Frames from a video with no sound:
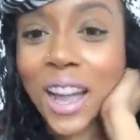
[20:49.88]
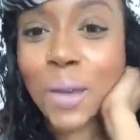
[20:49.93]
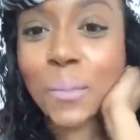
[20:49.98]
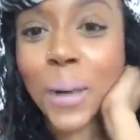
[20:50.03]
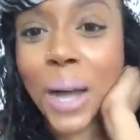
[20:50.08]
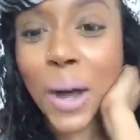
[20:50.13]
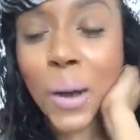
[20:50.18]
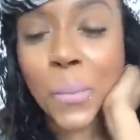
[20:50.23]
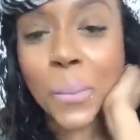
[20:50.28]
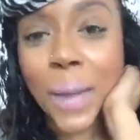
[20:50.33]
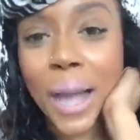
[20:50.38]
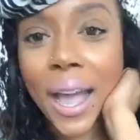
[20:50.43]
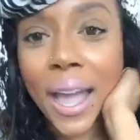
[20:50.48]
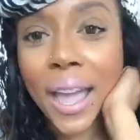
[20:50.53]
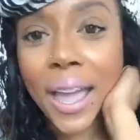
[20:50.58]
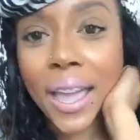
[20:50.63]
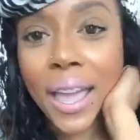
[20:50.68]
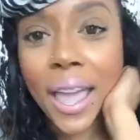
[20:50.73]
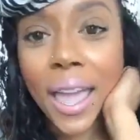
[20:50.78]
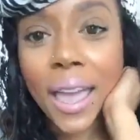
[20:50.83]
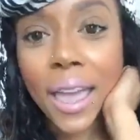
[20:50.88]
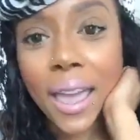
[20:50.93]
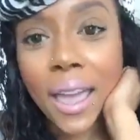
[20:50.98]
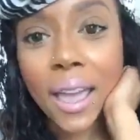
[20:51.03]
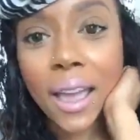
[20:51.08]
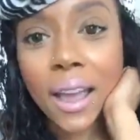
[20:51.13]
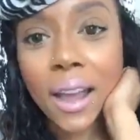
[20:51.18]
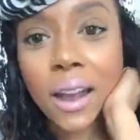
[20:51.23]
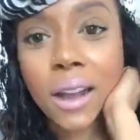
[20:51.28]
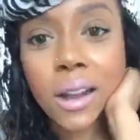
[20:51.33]
about my
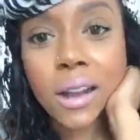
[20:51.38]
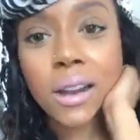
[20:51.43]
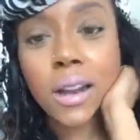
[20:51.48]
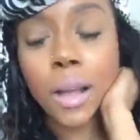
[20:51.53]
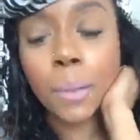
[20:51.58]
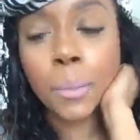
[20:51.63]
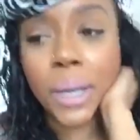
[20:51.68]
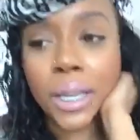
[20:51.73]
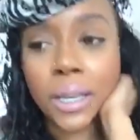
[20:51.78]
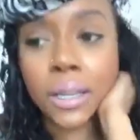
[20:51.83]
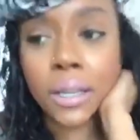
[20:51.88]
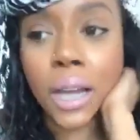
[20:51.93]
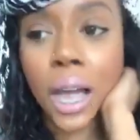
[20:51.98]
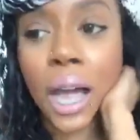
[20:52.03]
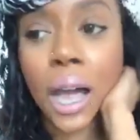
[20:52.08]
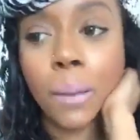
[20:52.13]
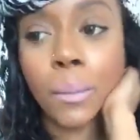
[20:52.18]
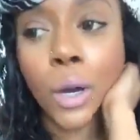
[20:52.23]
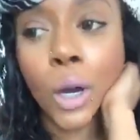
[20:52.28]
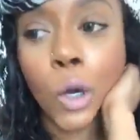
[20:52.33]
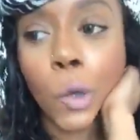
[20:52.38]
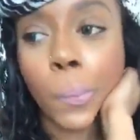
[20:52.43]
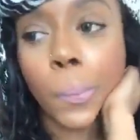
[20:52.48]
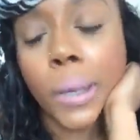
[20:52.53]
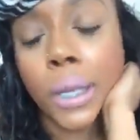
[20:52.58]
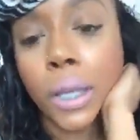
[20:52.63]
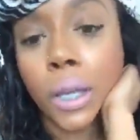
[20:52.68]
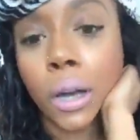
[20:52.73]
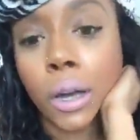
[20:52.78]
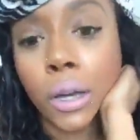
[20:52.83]
hair. I mean, I'm
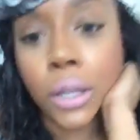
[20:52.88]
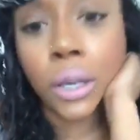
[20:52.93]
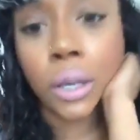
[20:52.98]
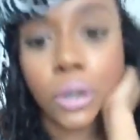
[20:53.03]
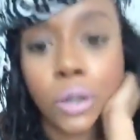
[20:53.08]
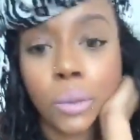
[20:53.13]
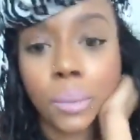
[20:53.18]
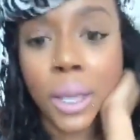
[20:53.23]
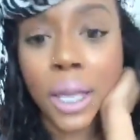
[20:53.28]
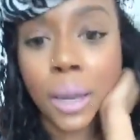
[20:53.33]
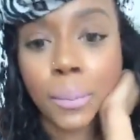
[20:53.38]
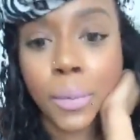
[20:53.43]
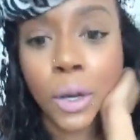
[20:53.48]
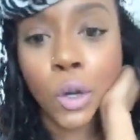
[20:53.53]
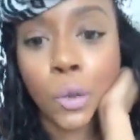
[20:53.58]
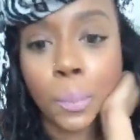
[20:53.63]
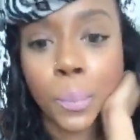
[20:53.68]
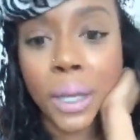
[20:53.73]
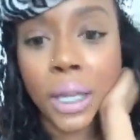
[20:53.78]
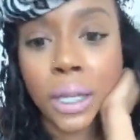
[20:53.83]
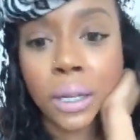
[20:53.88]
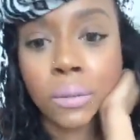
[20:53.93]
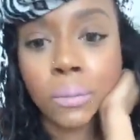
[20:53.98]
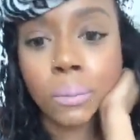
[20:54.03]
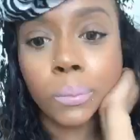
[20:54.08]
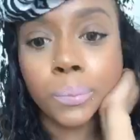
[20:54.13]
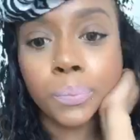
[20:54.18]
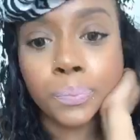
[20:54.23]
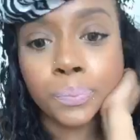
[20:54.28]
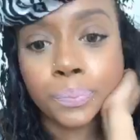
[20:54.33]
open, y'all. Y'all know me, I'm
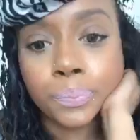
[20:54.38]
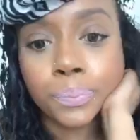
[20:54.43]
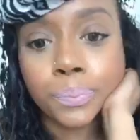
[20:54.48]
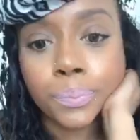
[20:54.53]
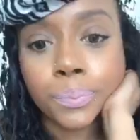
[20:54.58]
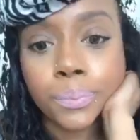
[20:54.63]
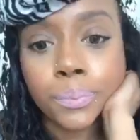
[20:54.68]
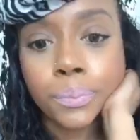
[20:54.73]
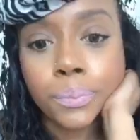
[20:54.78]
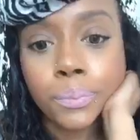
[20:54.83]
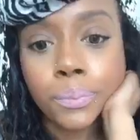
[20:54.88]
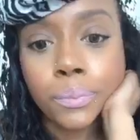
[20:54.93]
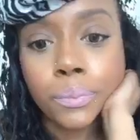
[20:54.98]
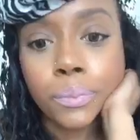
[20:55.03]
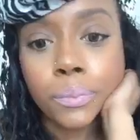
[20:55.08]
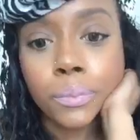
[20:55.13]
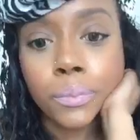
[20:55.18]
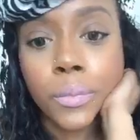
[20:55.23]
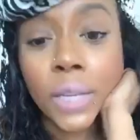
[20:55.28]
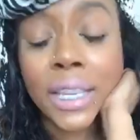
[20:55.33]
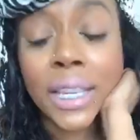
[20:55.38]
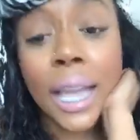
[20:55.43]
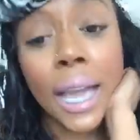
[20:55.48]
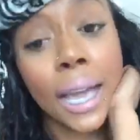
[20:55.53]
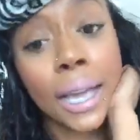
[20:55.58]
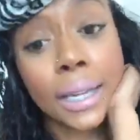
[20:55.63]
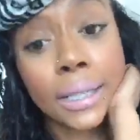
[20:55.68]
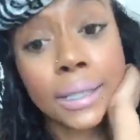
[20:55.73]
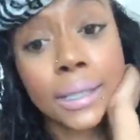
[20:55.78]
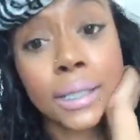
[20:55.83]
open
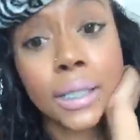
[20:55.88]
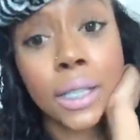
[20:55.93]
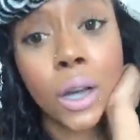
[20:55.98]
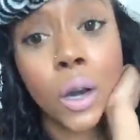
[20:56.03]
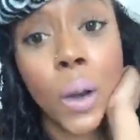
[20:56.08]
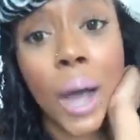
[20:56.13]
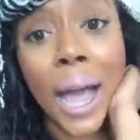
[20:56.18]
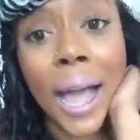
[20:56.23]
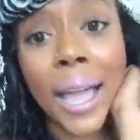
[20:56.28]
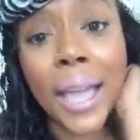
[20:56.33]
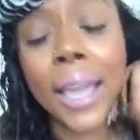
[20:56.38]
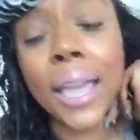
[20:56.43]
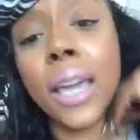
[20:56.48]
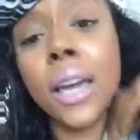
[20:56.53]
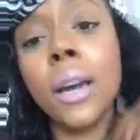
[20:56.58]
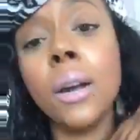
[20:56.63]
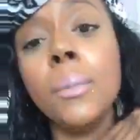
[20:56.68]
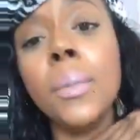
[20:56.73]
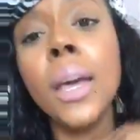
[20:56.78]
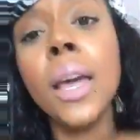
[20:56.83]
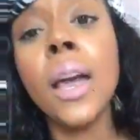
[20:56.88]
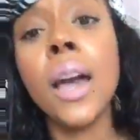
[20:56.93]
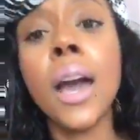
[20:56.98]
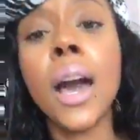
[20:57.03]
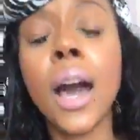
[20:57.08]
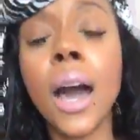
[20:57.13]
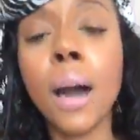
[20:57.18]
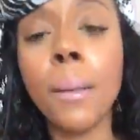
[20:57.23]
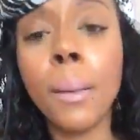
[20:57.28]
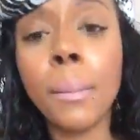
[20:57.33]
yeah, so I am, um,
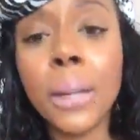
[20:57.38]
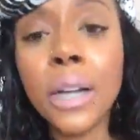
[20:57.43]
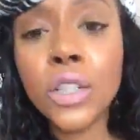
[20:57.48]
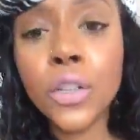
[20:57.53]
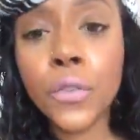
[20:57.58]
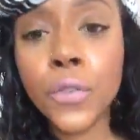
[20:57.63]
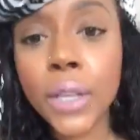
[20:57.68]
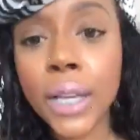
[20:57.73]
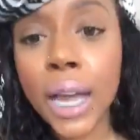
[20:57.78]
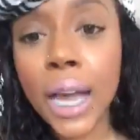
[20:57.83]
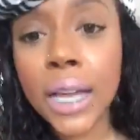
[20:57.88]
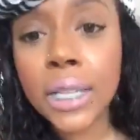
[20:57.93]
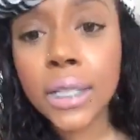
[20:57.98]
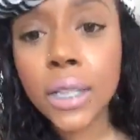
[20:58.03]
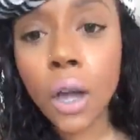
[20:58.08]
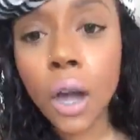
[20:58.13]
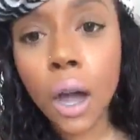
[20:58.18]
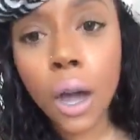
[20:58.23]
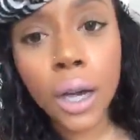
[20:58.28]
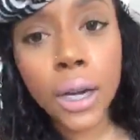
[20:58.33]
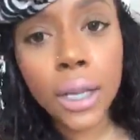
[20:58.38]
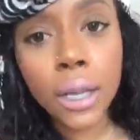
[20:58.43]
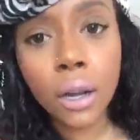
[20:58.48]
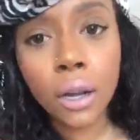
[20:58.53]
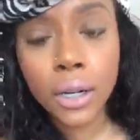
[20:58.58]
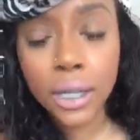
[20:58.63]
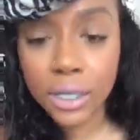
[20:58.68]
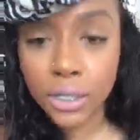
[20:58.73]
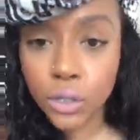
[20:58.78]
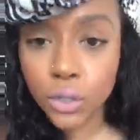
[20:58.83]
I'm not sure if you guys caught it
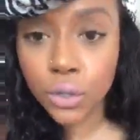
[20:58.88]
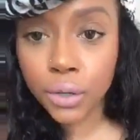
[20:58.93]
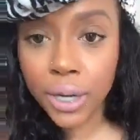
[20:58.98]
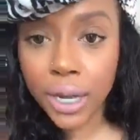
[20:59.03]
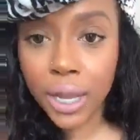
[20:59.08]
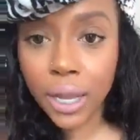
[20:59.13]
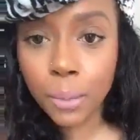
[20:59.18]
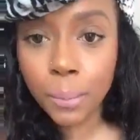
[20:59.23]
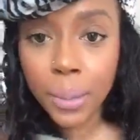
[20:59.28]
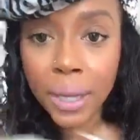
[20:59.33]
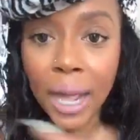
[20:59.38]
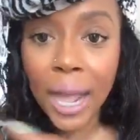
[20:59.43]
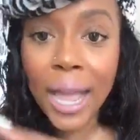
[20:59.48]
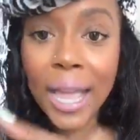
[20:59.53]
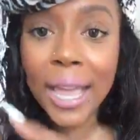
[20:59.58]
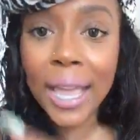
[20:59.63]
on Instagram, but I